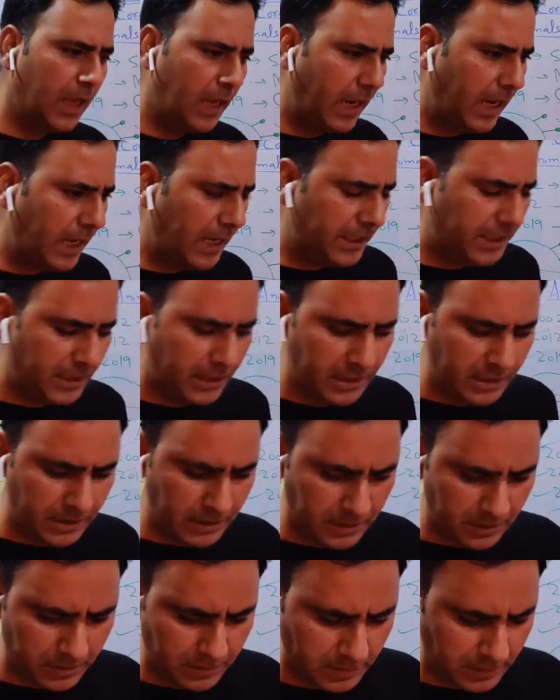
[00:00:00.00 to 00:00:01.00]
And
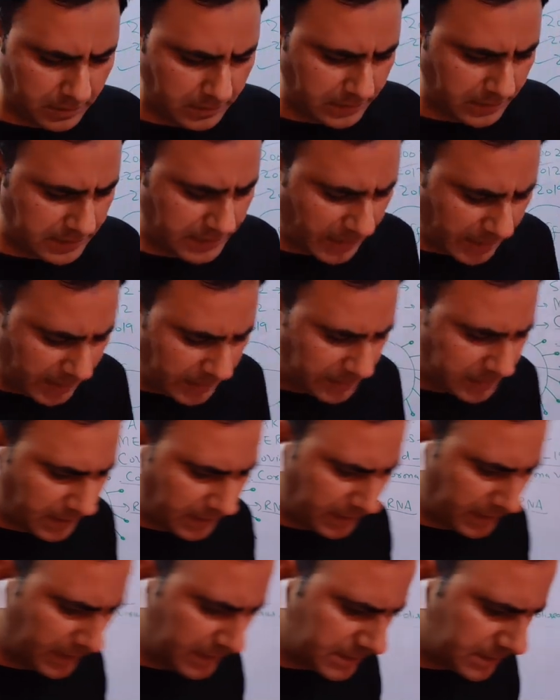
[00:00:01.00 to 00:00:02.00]
the second
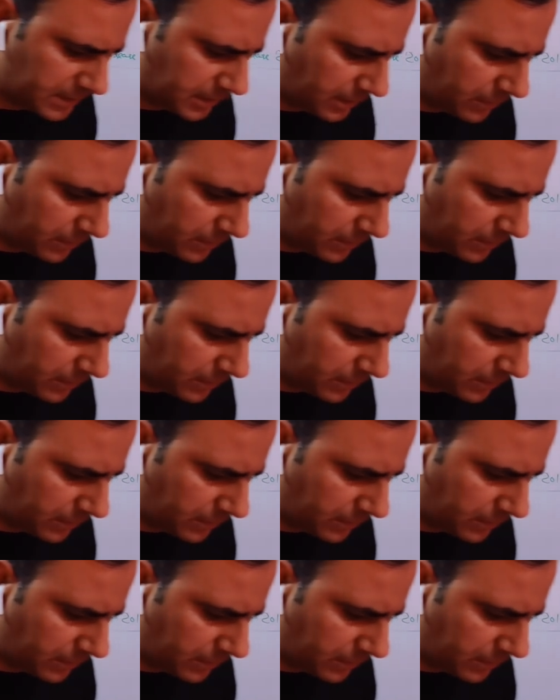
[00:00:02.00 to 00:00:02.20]
thing is,